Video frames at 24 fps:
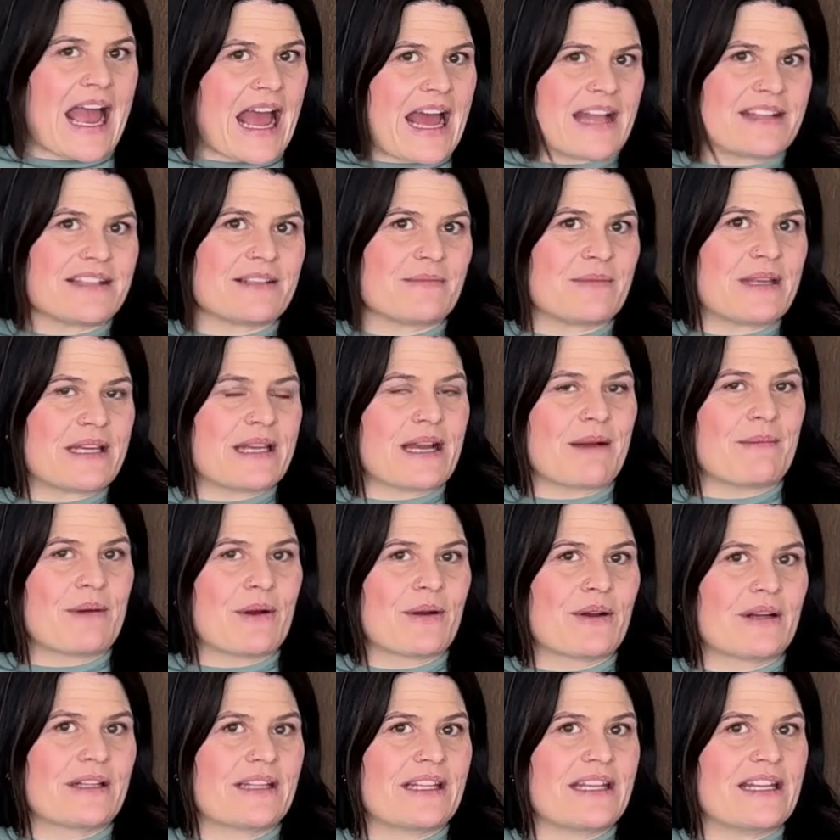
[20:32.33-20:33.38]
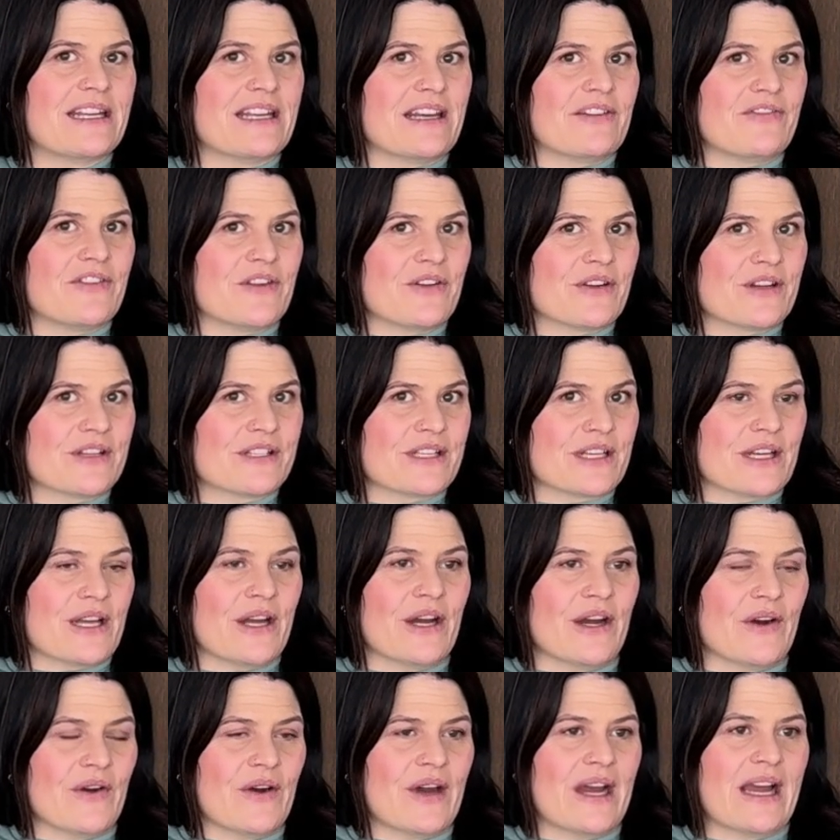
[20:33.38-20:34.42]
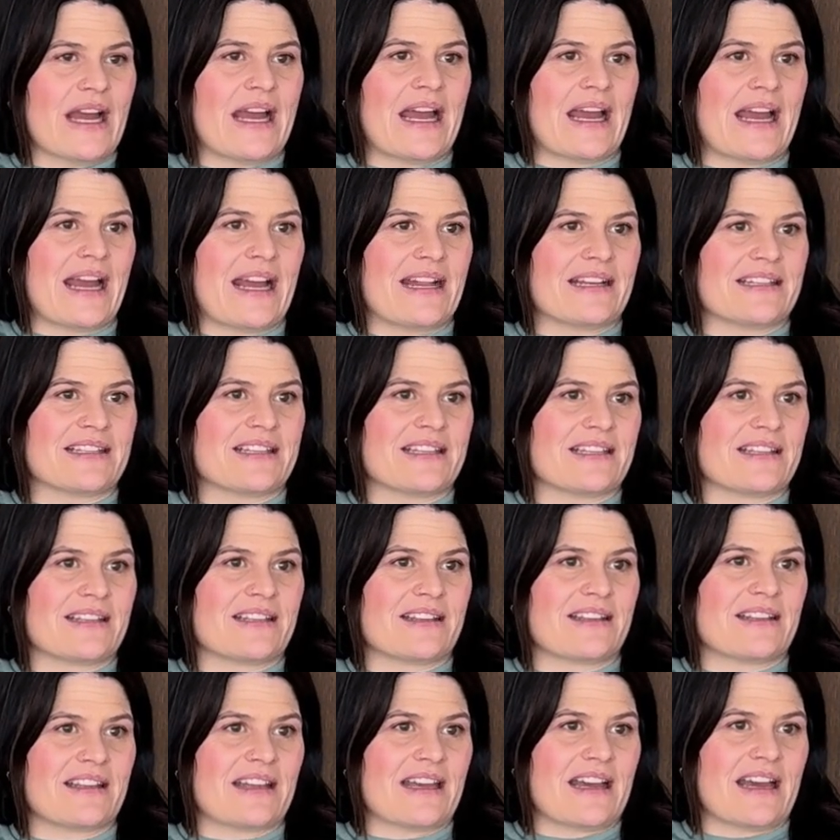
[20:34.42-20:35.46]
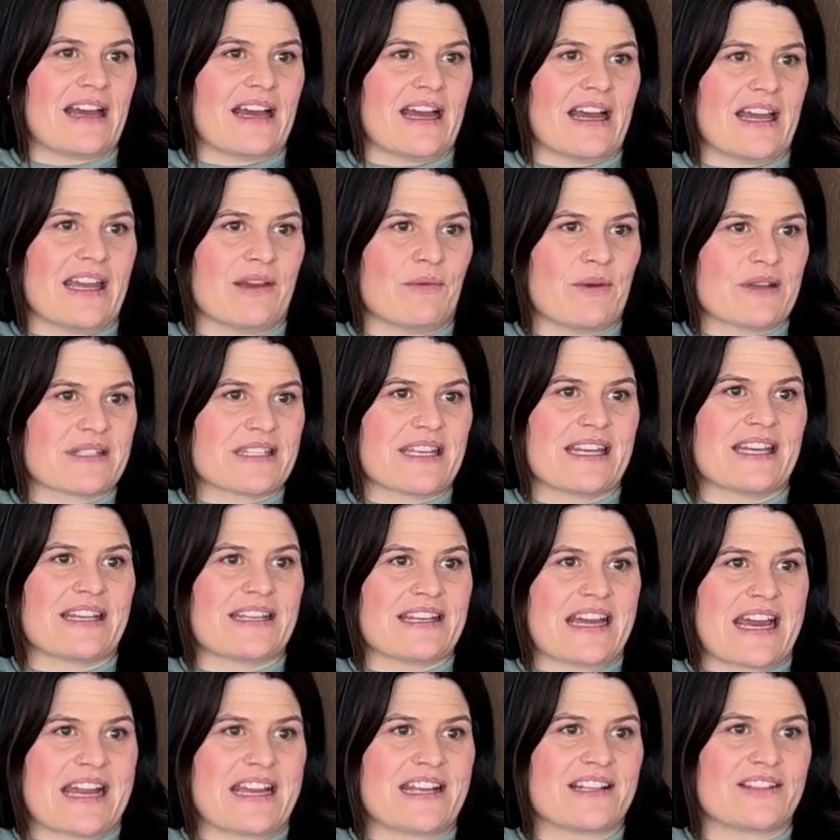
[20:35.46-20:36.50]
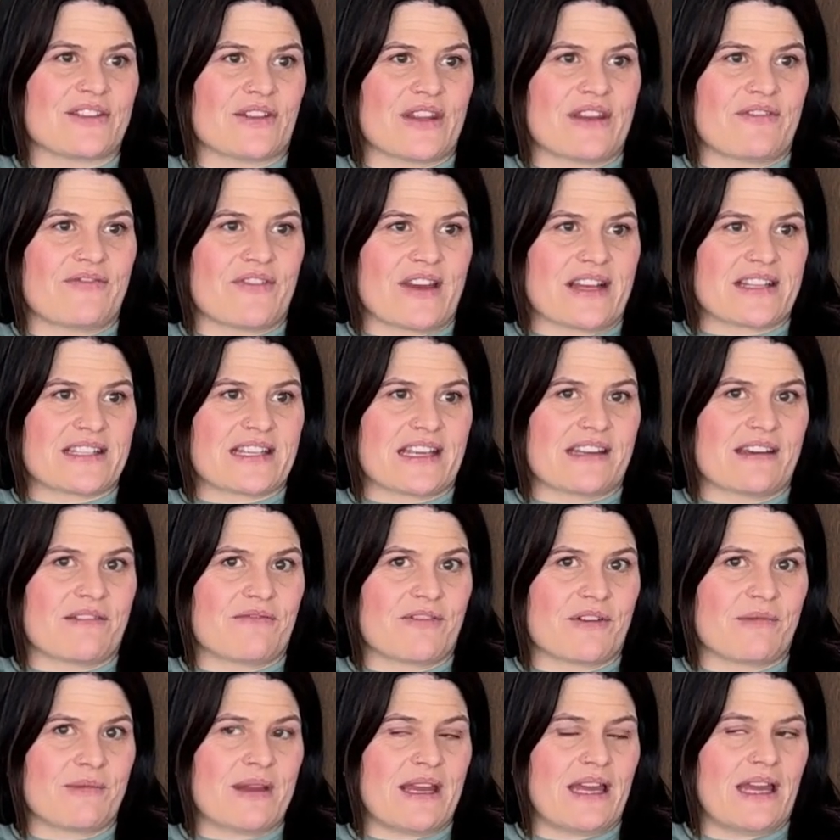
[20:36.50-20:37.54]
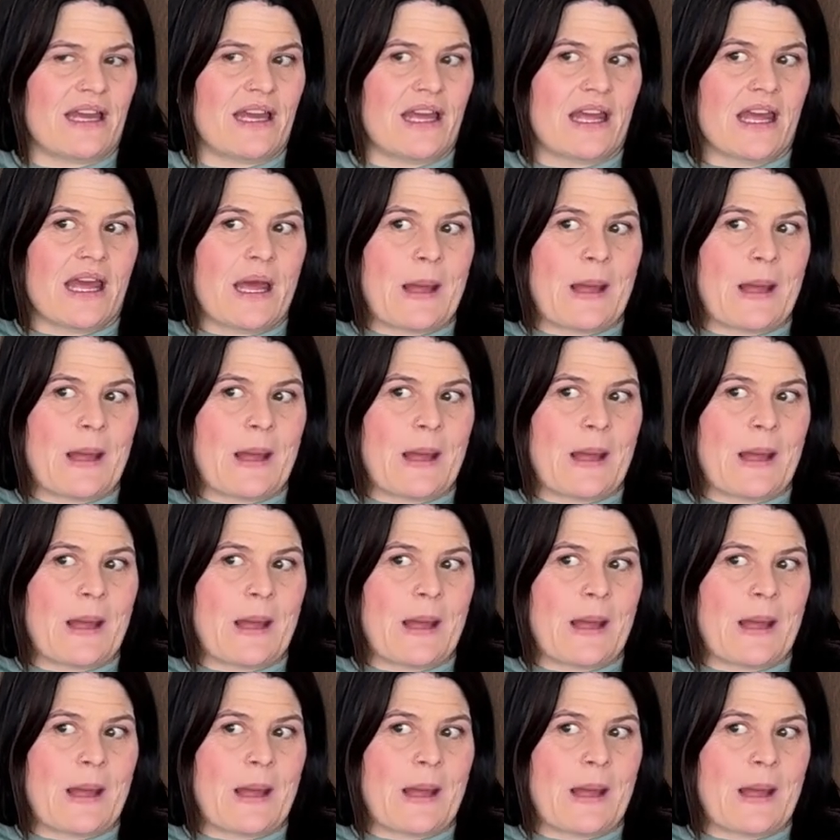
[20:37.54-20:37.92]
had somebody come out and clean it a few years ago and it wasn't igniting, so they fixed that up for me.